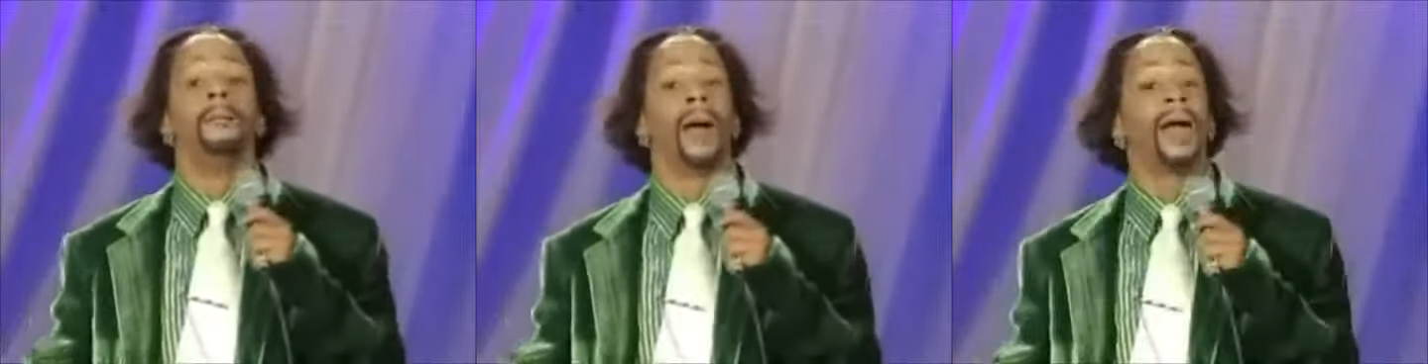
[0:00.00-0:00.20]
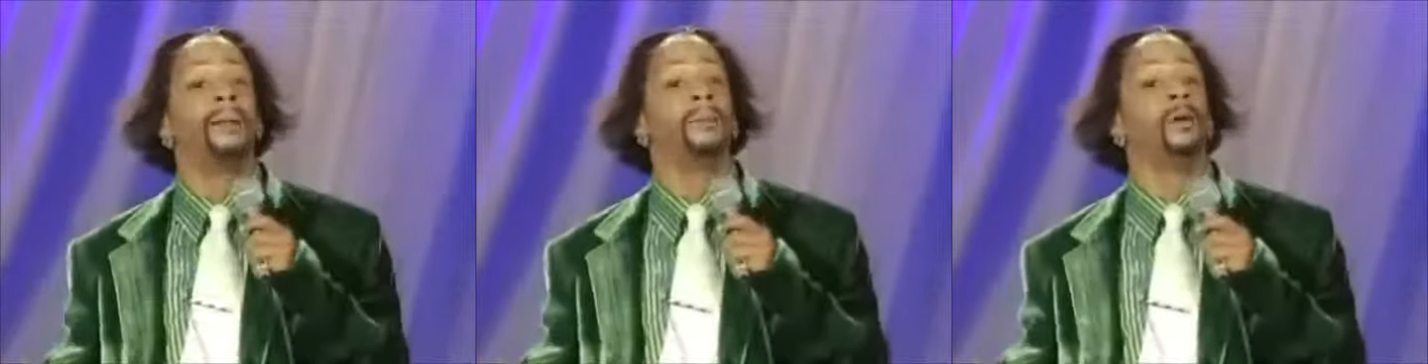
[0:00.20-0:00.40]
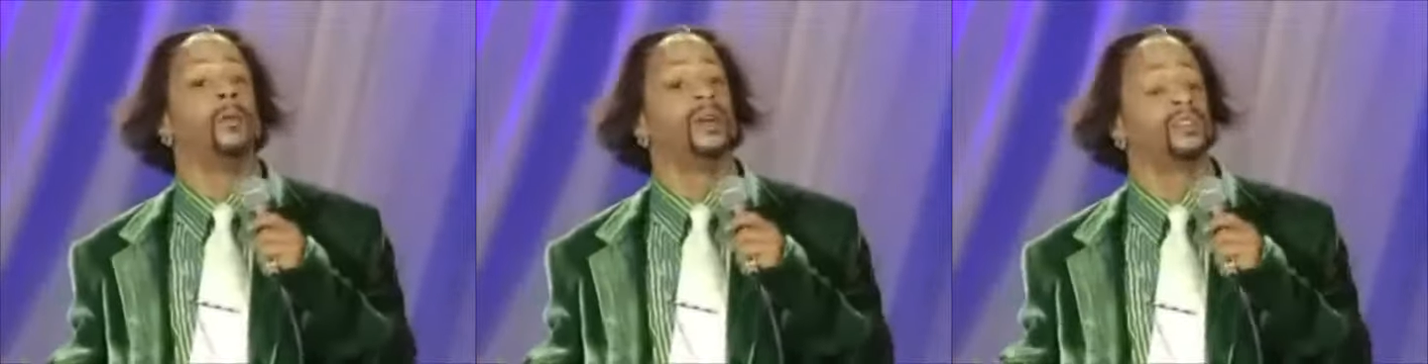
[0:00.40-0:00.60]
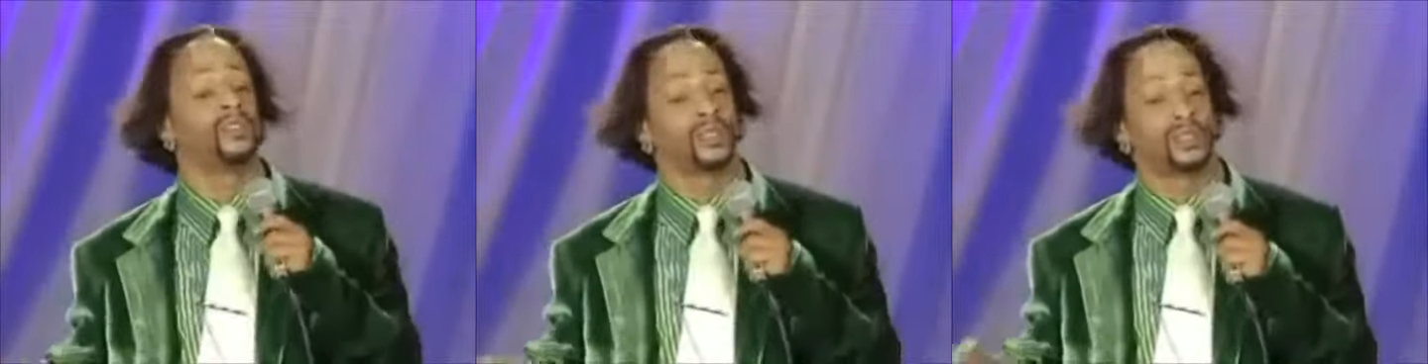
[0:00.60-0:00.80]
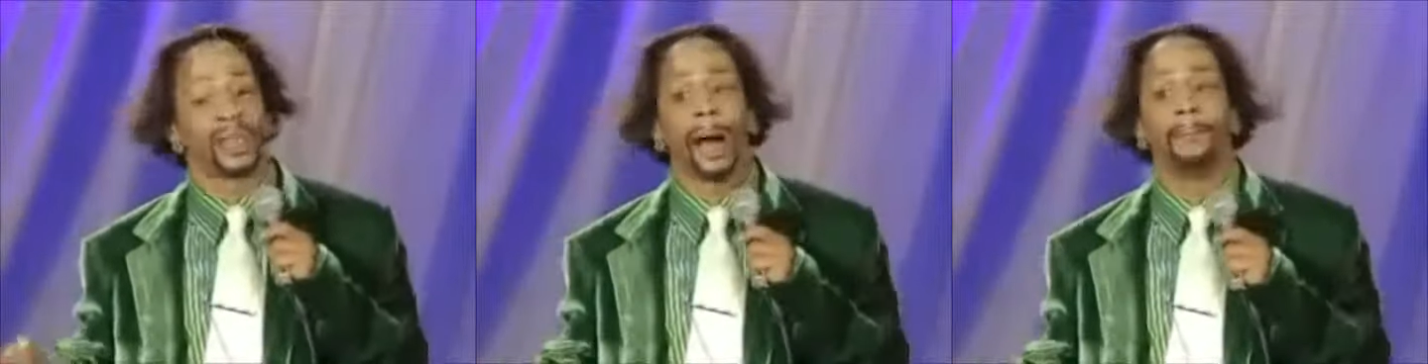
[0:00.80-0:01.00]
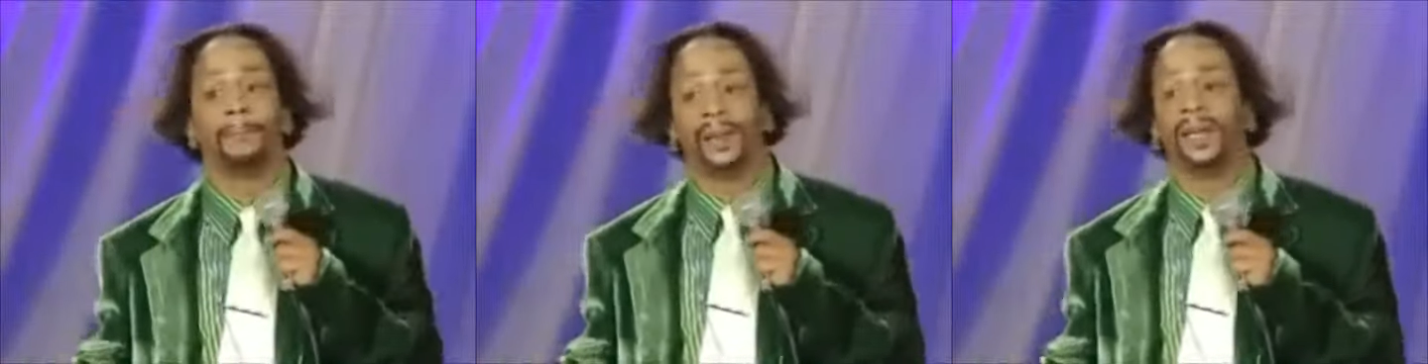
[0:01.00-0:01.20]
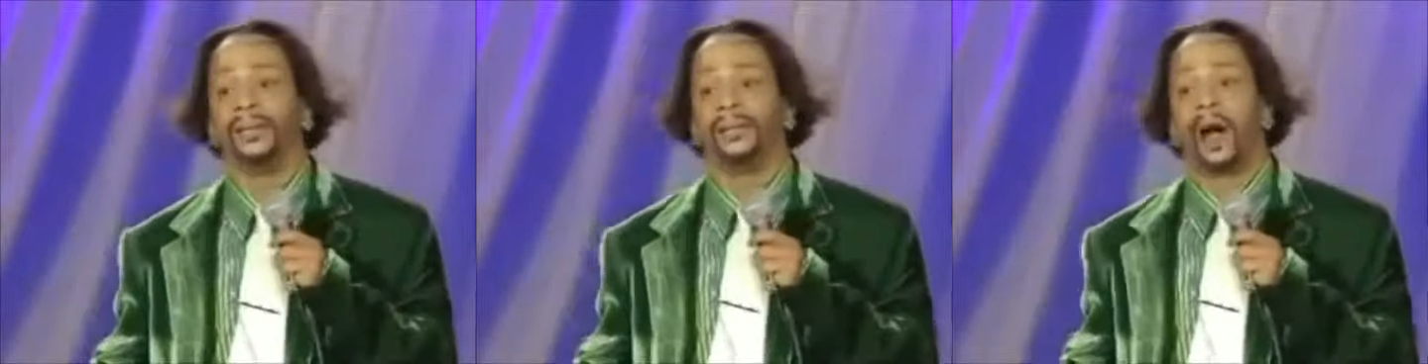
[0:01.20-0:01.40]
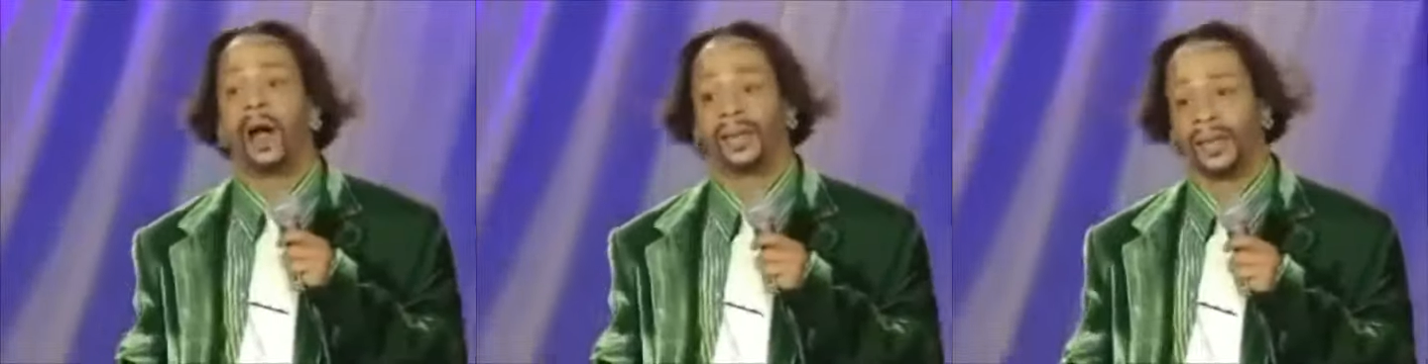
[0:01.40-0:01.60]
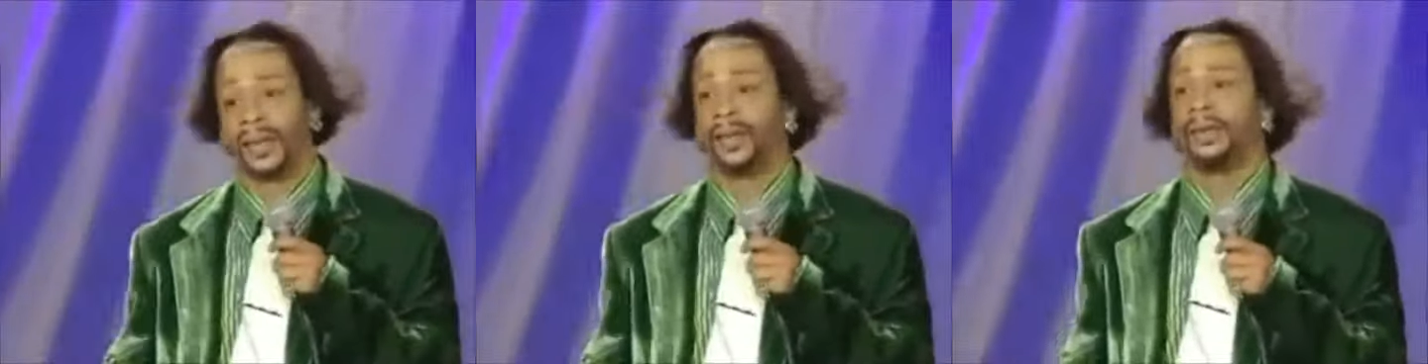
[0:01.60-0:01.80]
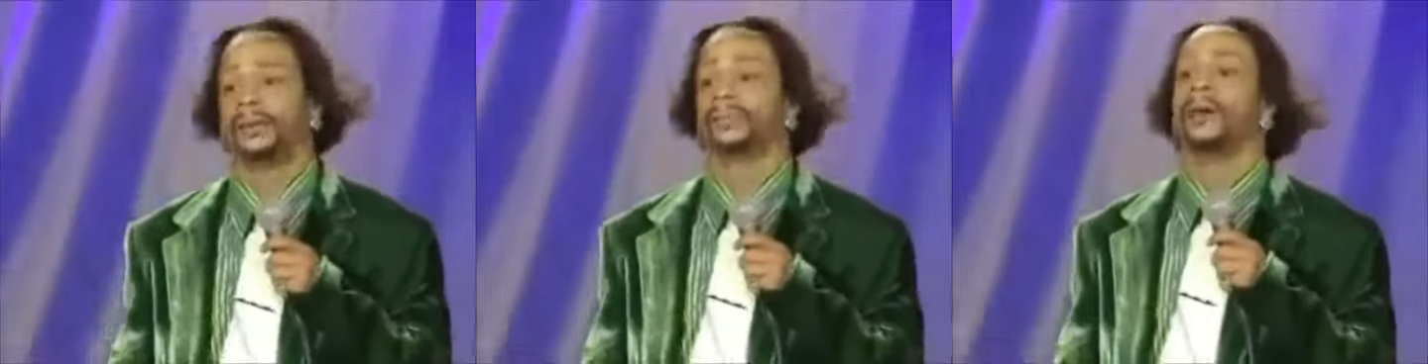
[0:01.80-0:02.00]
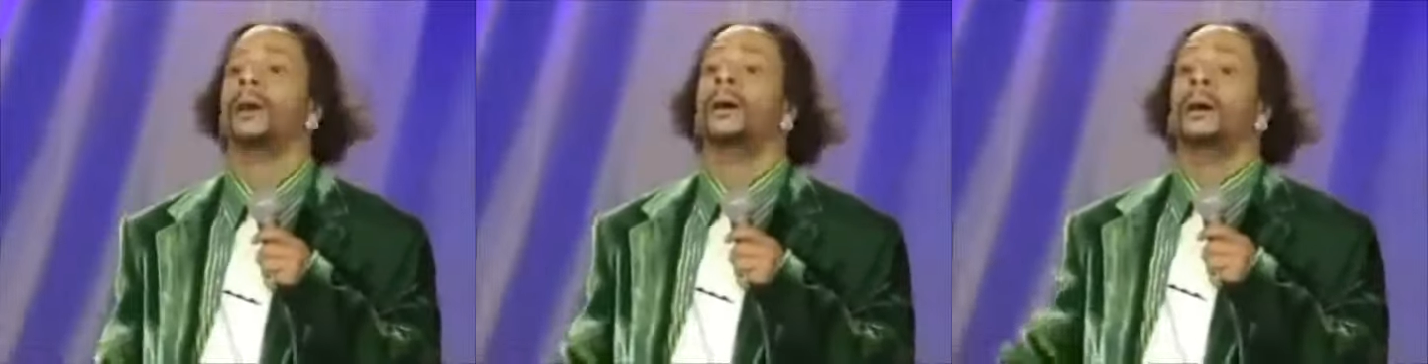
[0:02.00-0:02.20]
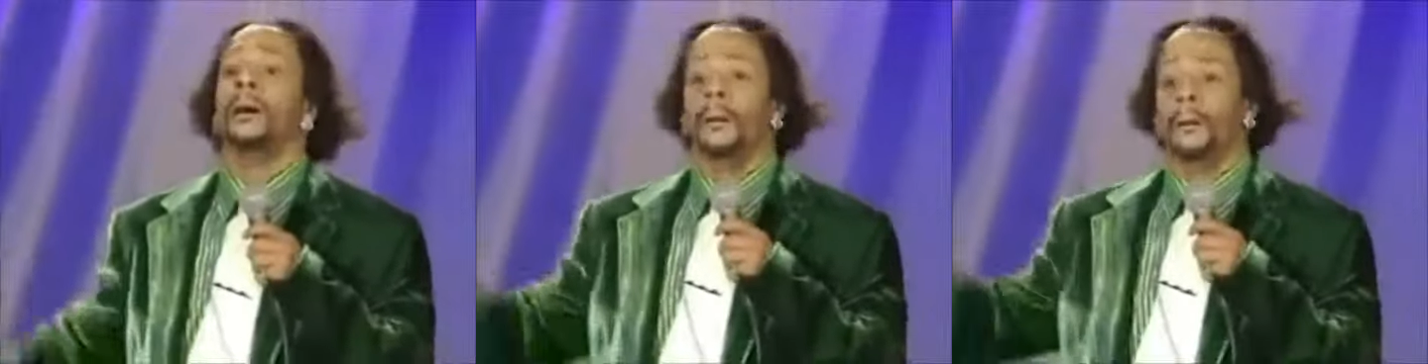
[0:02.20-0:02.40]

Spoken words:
maybe we should stop beating our kids.